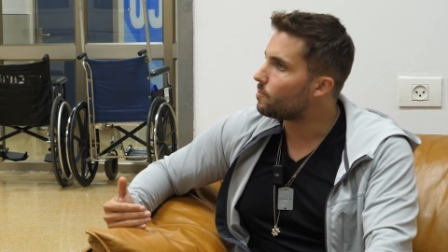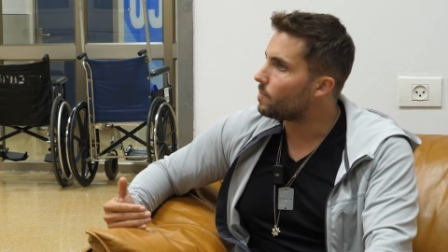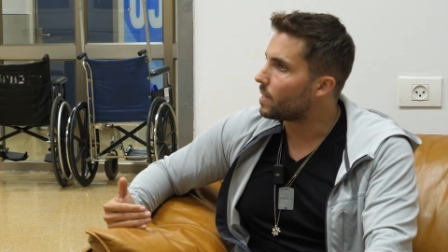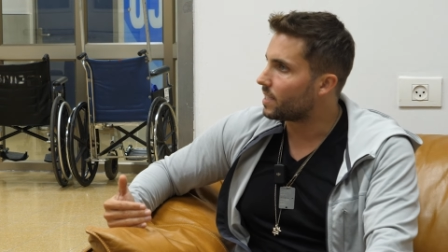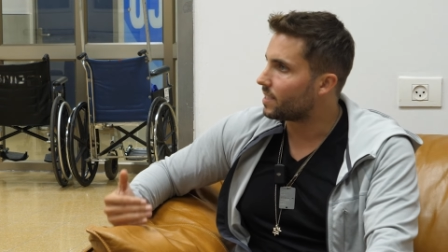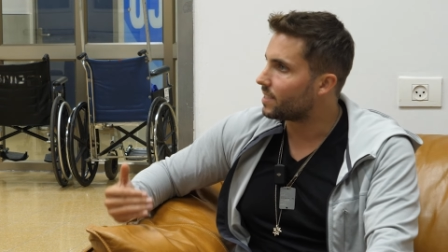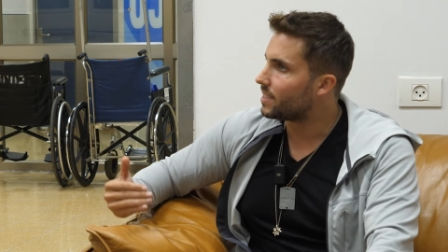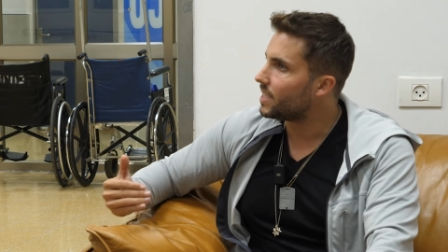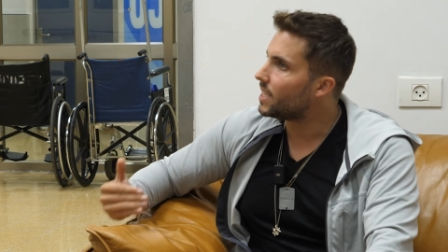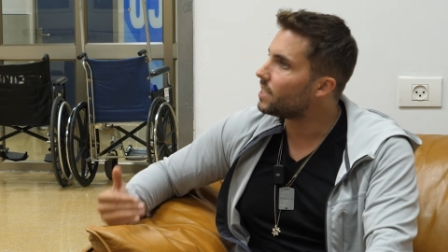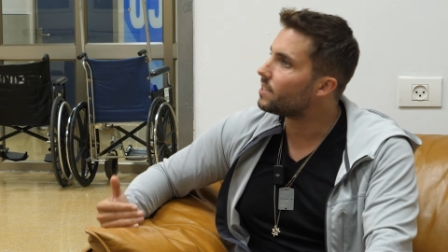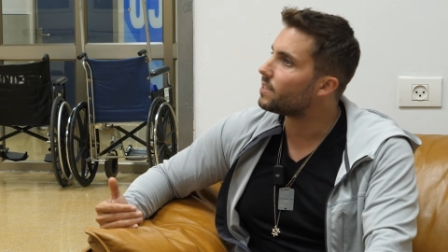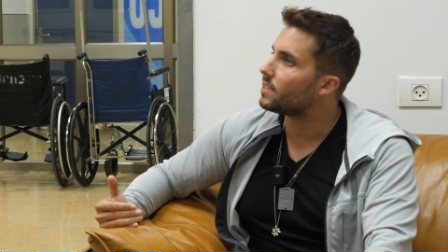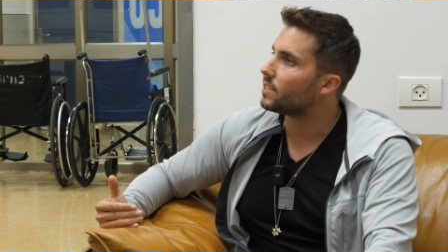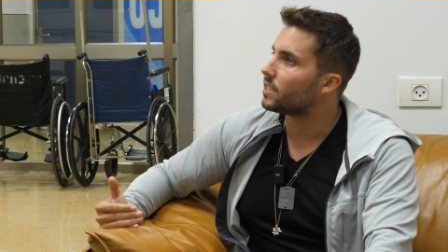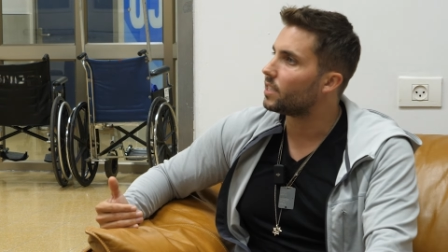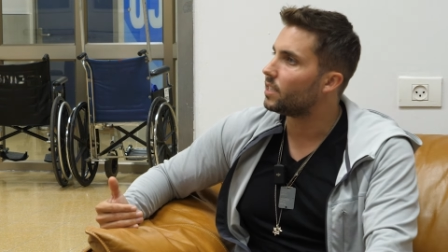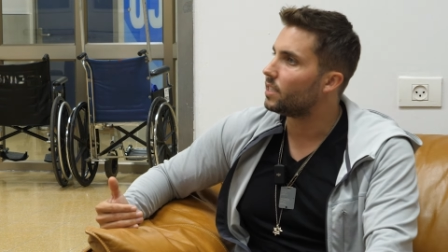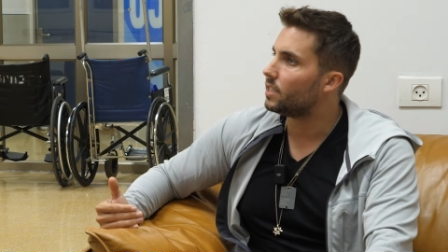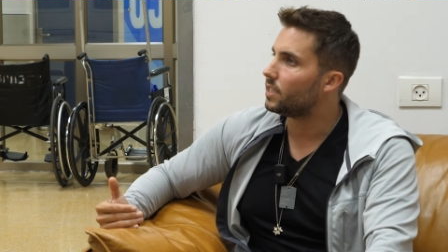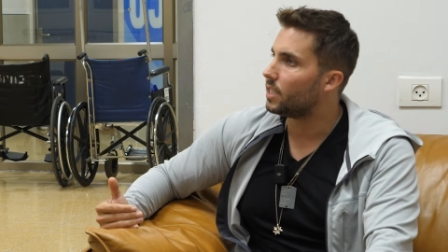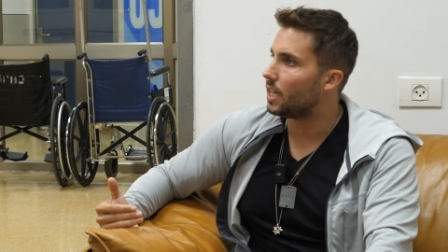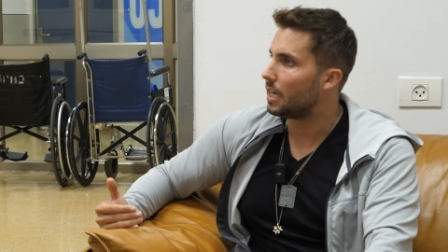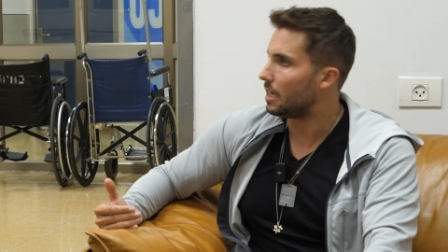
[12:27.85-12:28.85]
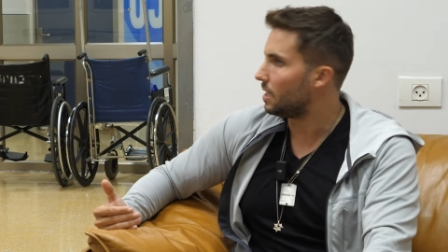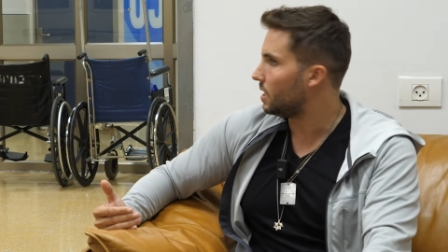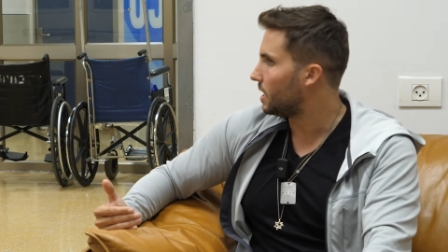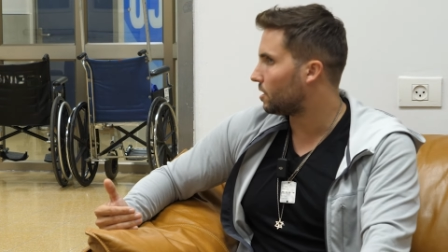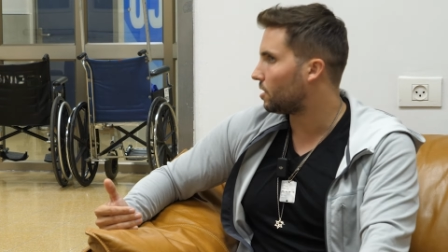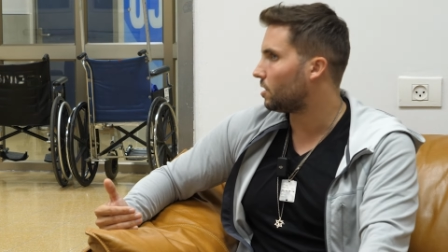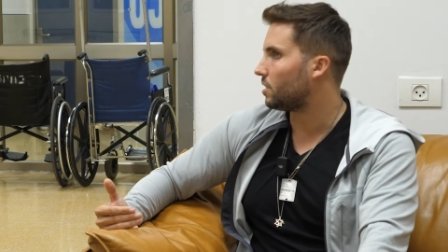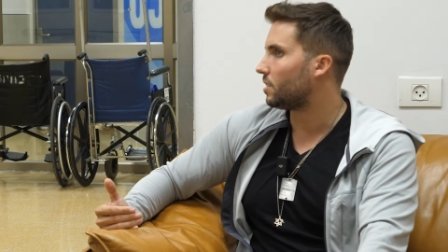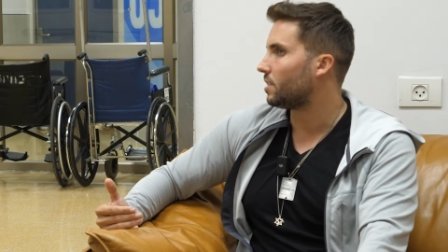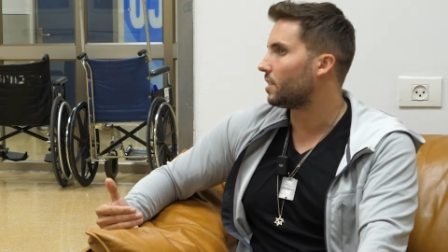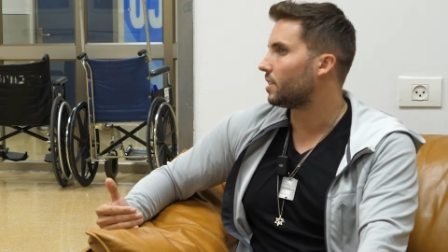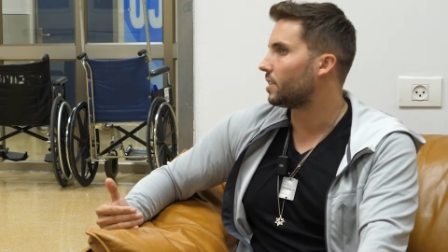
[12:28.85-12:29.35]
by necessity, not
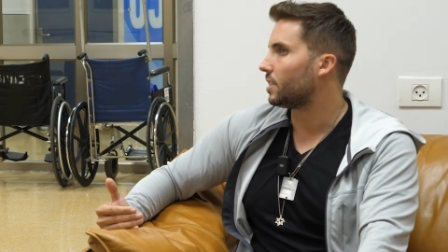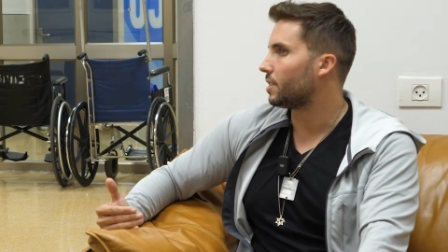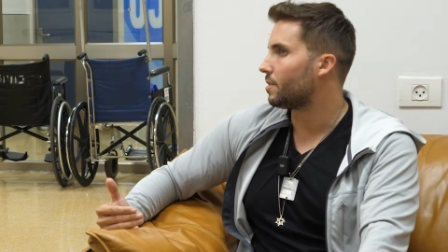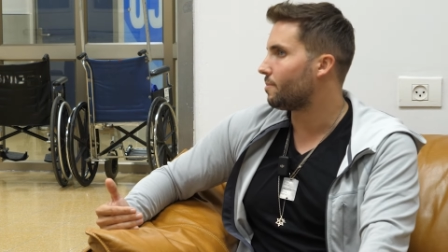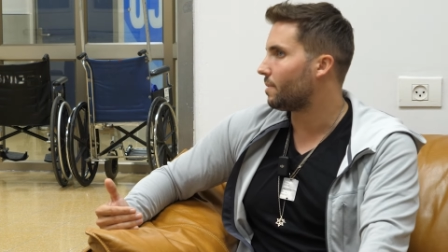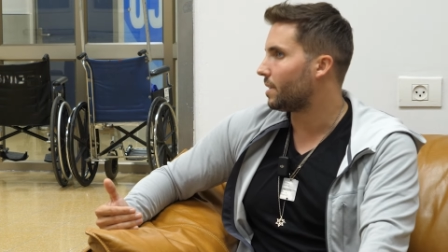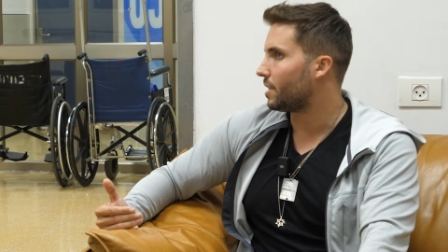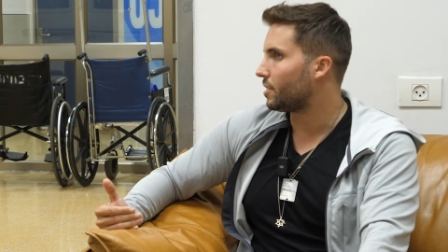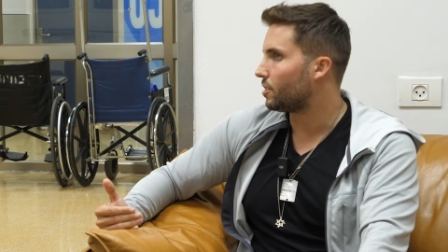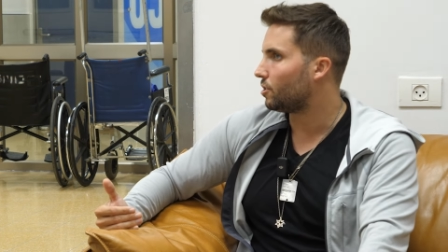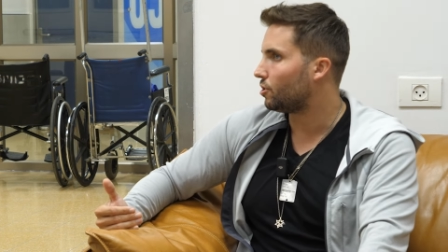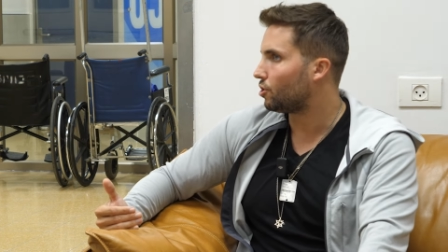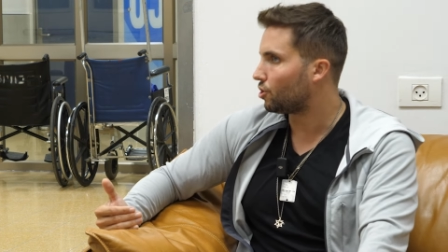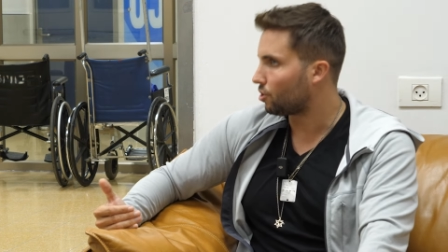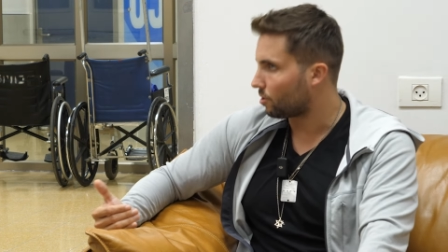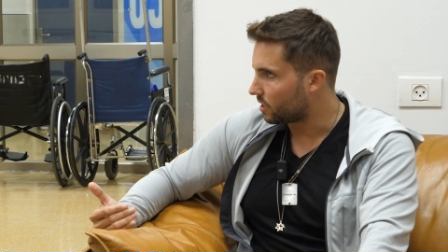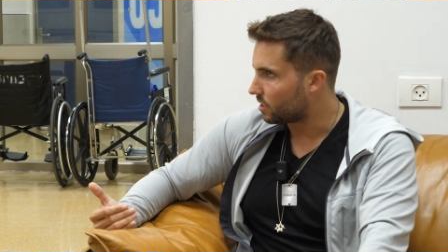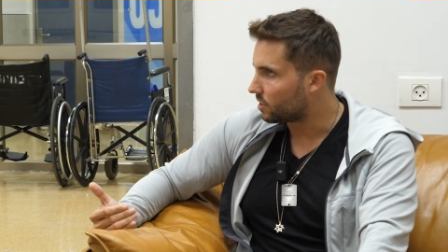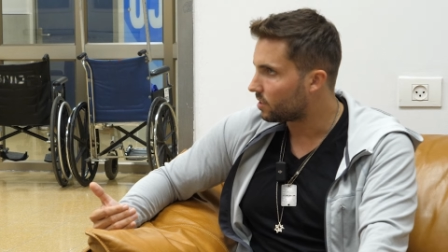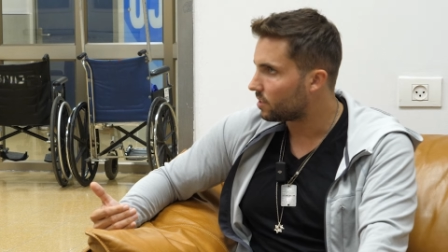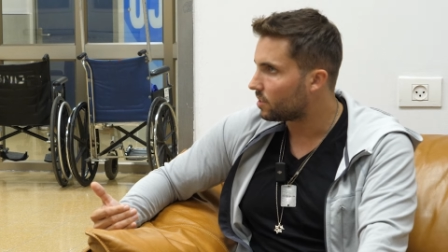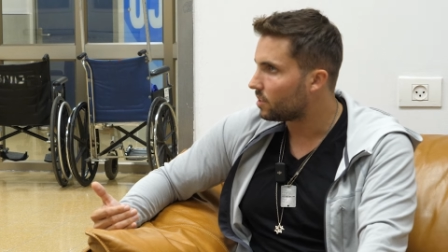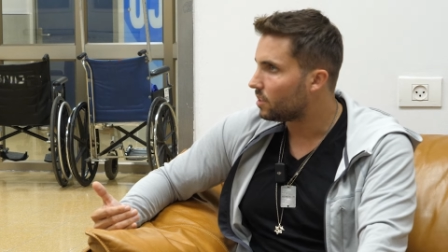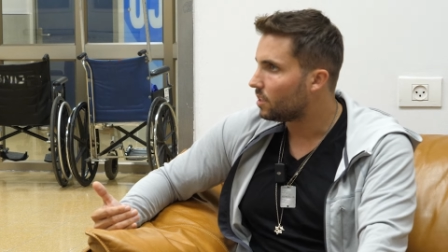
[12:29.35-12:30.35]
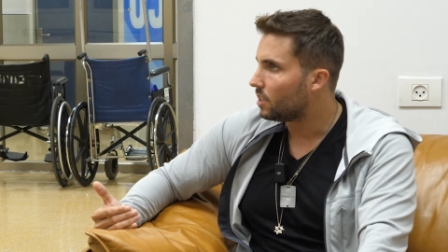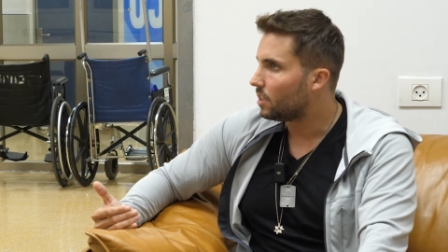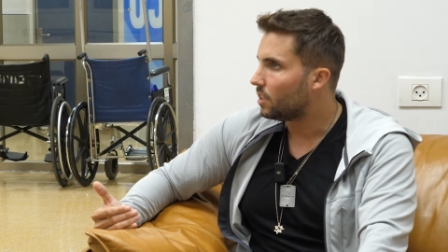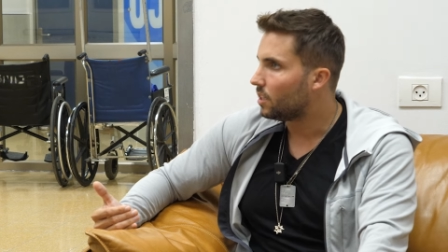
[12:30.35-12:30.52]
necessarily by choice.